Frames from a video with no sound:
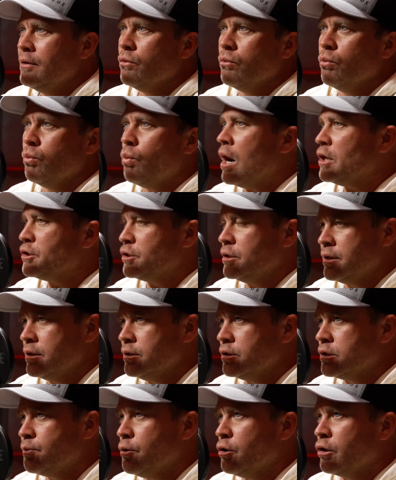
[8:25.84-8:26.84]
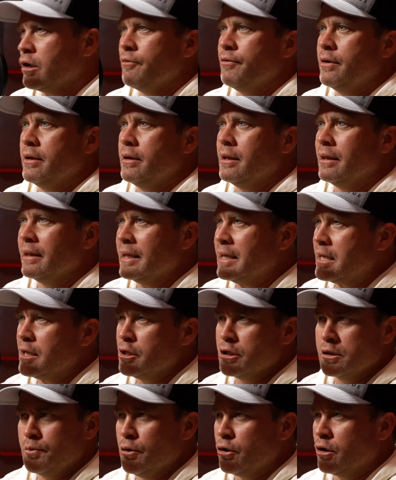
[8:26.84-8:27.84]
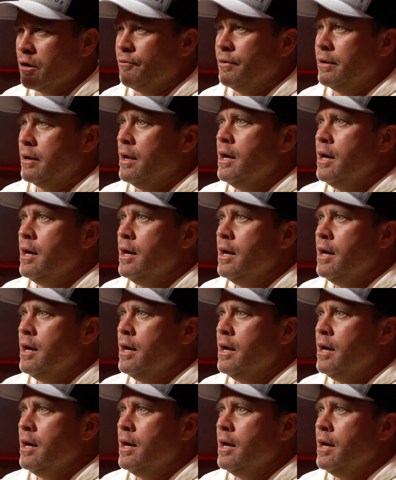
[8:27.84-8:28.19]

Washington spoke of it. Lincoln spoke of it.